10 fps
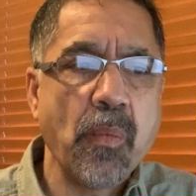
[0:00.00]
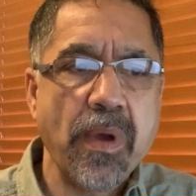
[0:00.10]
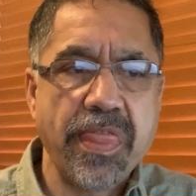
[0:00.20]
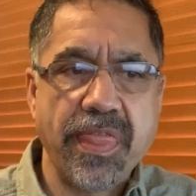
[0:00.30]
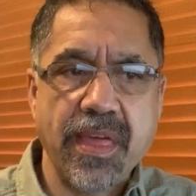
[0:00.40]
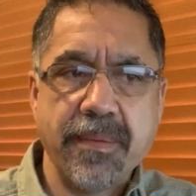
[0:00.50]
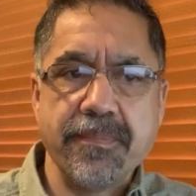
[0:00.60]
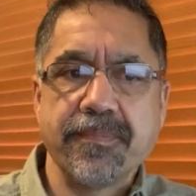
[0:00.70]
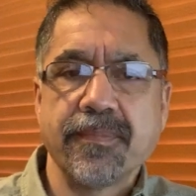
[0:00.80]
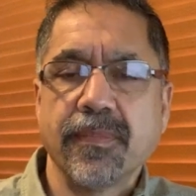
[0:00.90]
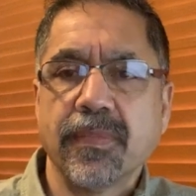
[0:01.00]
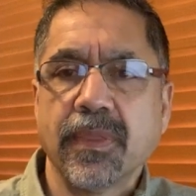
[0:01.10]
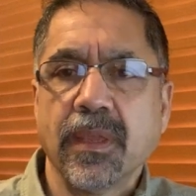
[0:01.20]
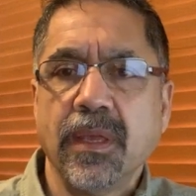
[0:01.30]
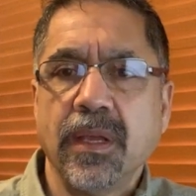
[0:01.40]
with them?
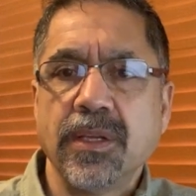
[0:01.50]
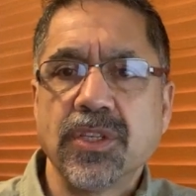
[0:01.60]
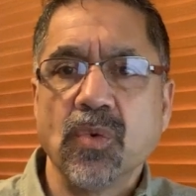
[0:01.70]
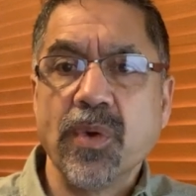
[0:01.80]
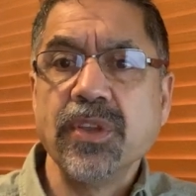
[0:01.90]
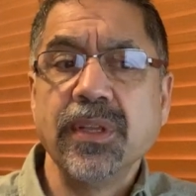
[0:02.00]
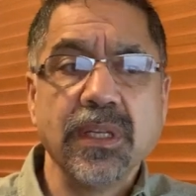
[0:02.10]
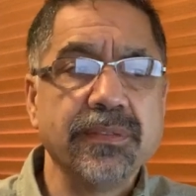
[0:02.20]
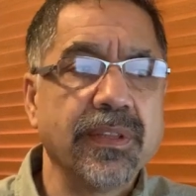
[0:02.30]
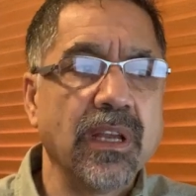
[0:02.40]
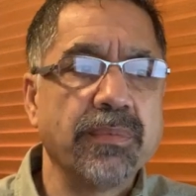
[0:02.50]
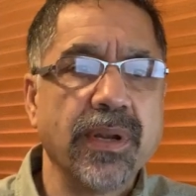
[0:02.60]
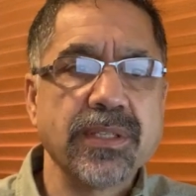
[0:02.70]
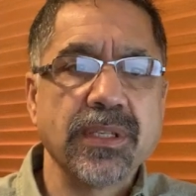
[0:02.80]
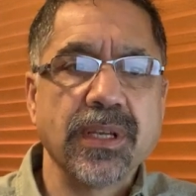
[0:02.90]
So when you deliver that
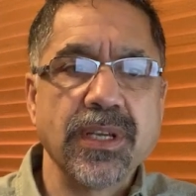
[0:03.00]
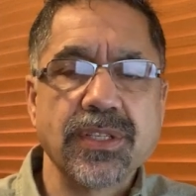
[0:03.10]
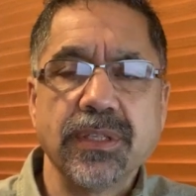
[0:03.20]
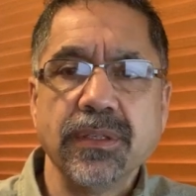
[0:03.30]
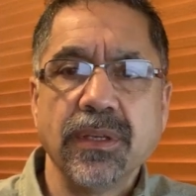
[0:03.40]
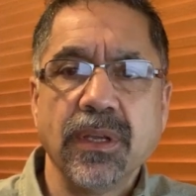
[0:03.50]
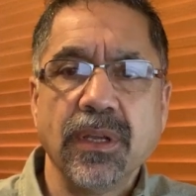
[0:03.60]
presentation,